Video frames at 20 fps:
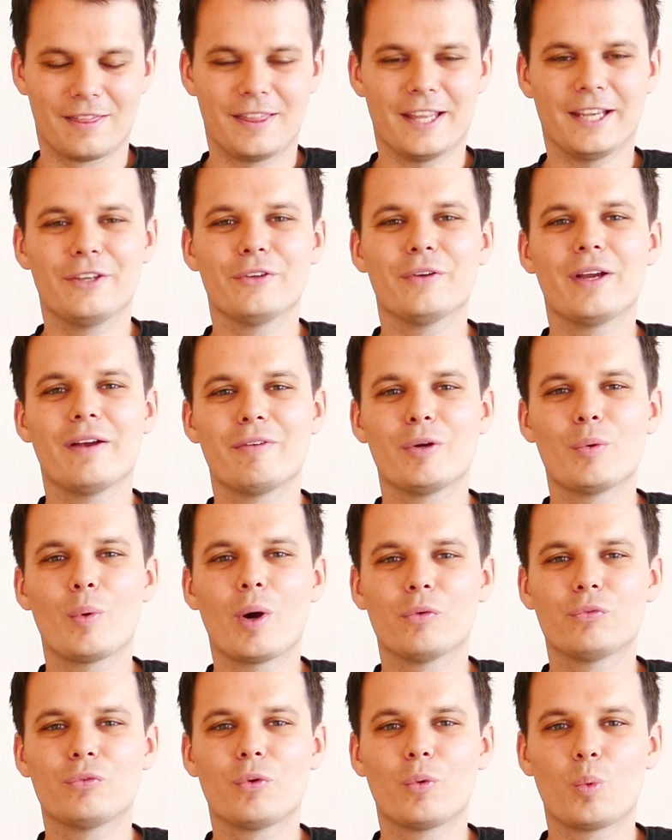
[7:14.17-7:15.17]
Thank you
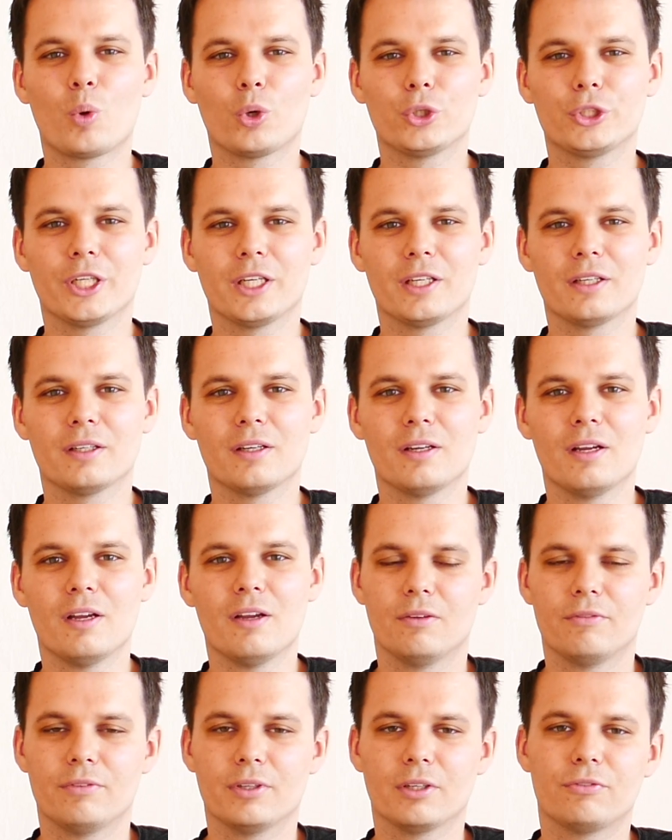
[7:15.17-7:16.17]
everyone for watching.
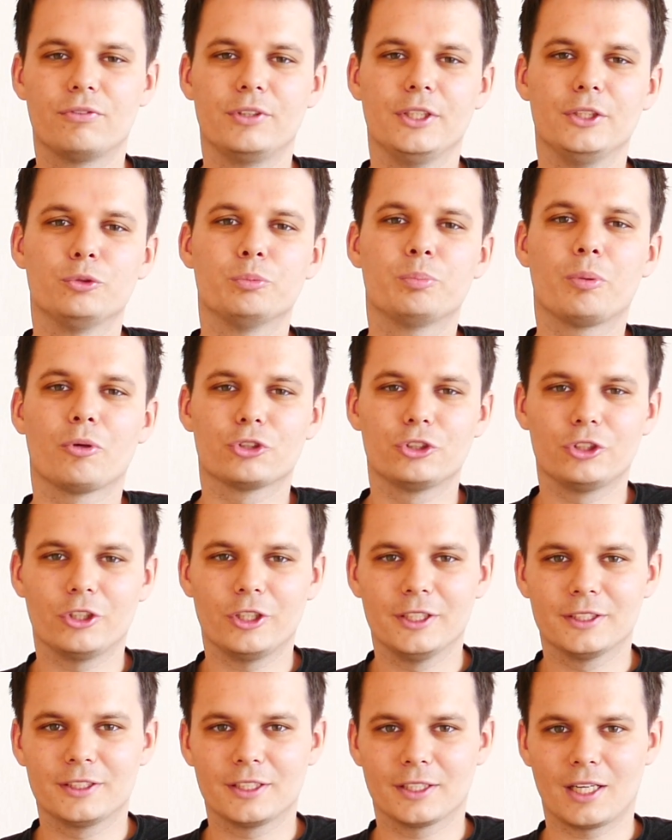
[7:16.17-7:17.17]
Feel free to post your
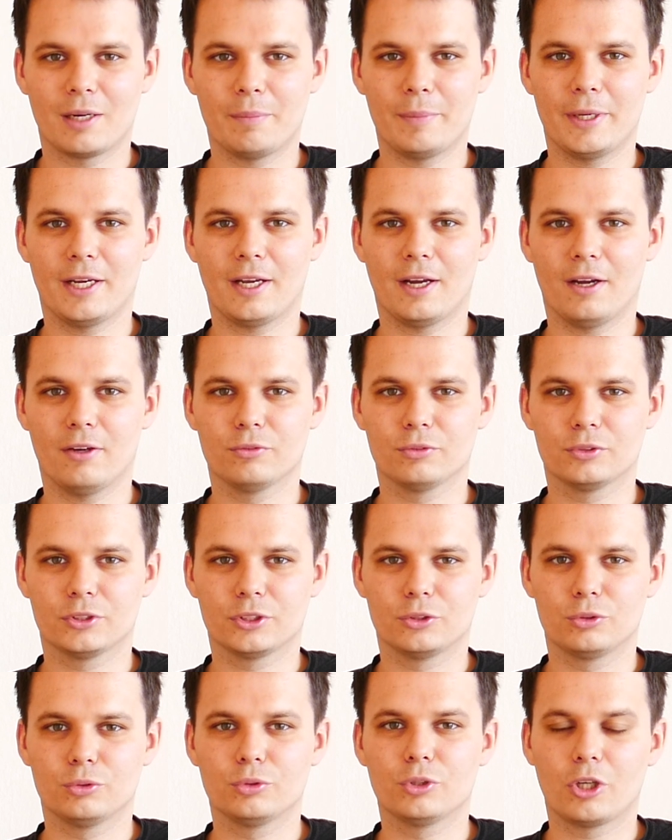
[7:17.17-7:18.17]
Instagram accounts
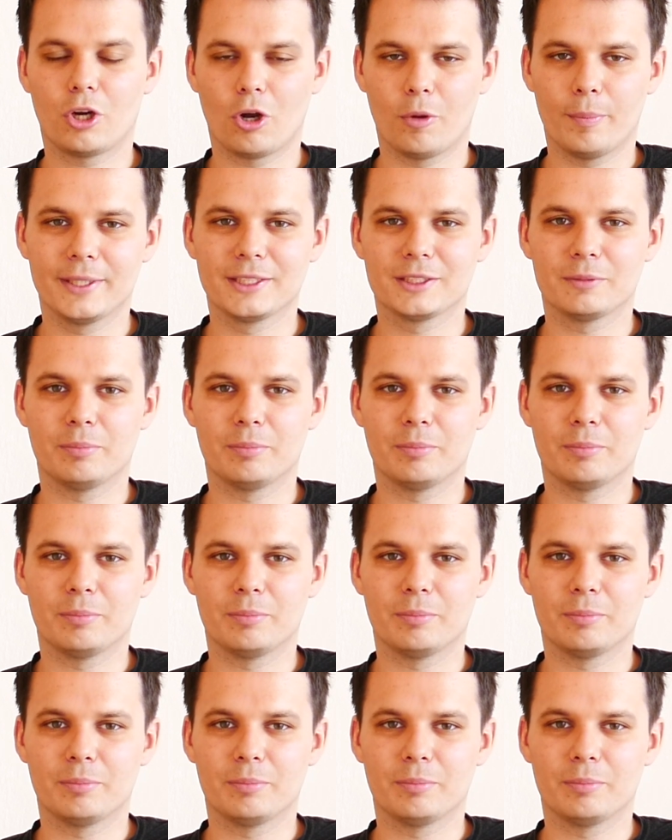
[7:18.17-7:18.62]
to the comments